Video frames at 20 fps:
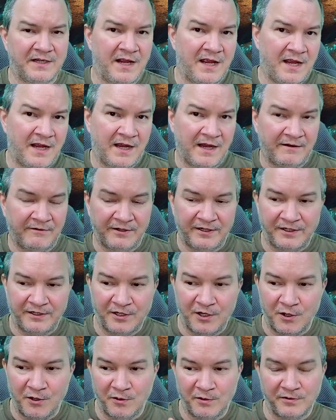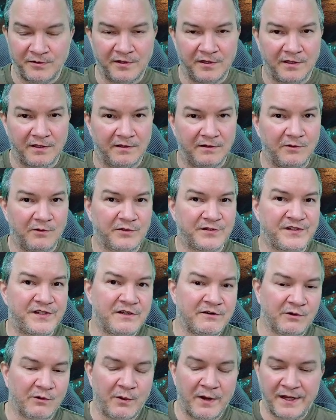"Hey, I already know the
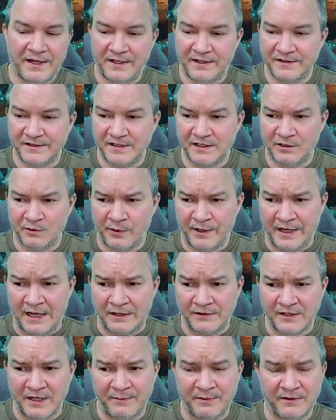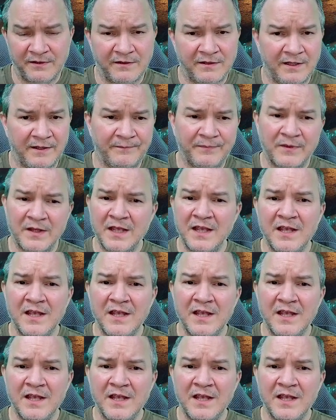secret way in, secret way out," type of thing.